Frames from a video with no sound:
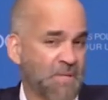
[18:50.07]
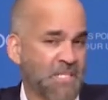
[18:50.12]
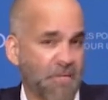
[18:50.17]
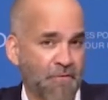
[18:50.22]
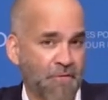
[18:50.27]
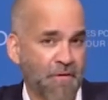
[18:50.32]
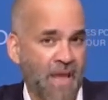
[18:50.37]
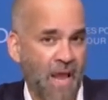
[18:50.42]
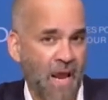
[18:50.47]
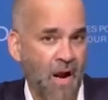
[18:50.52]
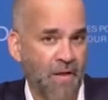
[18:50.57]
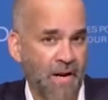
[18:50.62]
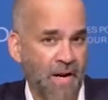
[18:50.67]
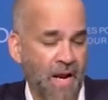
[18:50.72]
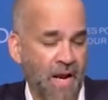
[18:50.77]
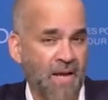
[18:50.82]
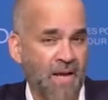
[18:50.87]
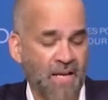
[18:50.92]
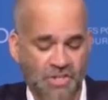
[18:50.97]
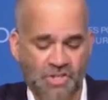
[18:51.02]
and you can
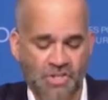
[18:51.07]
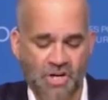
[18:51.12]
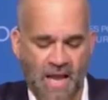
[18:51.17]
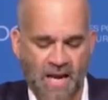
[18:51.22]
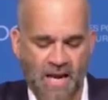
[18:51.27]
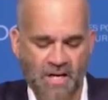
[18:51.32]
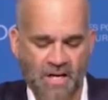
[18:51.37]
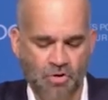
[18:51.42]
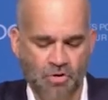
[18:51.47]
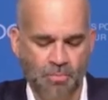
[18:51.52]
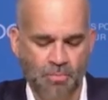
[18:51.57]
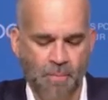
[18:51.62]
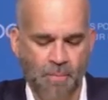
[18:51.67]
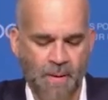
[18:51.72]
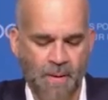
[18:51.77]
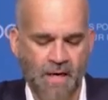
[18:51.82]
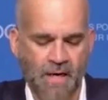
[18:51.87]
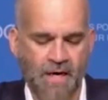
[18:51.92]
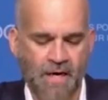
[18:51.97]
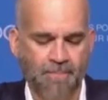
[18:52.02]
start to find out more about
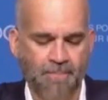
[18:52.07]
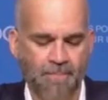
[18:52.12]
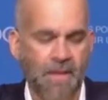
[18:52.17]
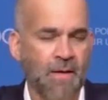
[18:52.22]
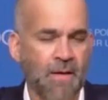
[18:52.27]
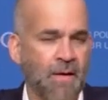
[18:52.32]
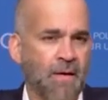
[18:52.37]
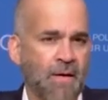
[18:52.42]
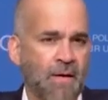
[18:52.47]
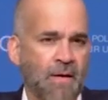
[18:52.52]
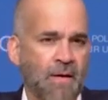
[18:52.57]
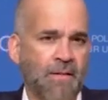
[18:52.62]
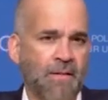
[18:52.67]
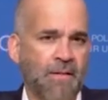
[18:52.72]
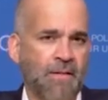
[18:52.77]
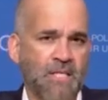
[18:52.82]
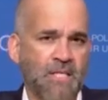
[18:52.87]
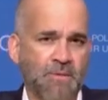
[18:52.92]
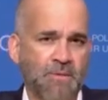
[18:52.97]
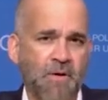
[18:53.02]
this and where it comes
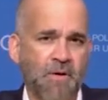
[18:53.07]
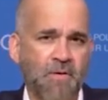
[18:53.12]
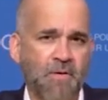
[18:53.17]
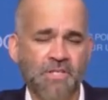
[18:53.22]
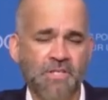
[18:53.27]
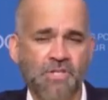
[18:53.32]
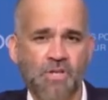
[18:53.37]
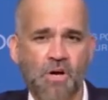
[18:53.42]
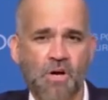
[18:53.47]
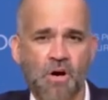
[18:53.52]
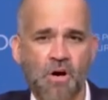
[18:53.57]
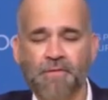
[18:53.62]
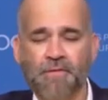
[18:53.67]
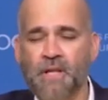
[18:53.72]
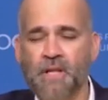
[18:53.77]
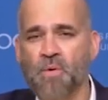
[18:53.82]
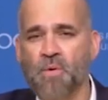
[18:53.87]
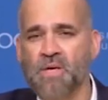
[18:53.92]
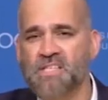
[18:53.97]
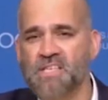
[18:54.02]
from and who's
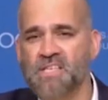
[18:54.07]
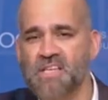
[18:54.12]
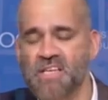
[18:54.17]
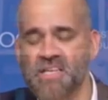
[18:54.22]
part of